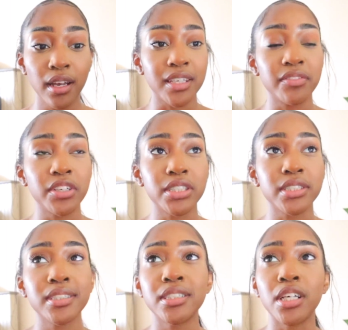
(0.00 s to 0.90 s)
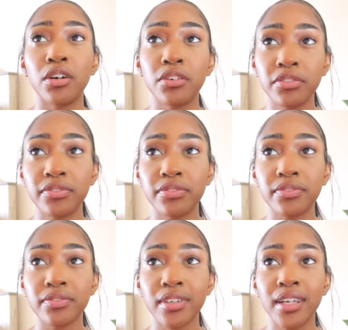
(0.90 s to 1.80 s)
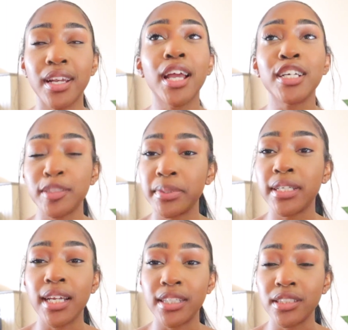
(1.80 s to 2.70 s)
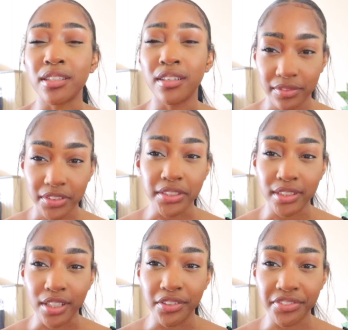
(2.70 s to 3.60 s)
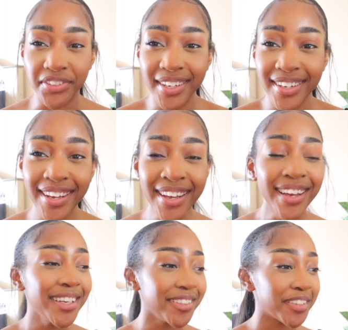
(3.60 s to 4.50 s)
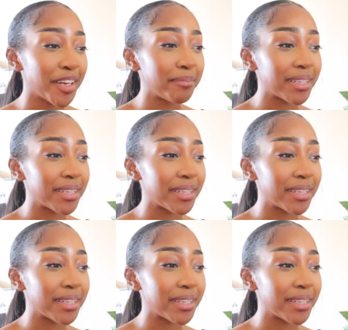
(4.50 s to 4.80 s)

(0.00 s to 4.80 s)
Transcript: give yourself an explanation of yourself, if that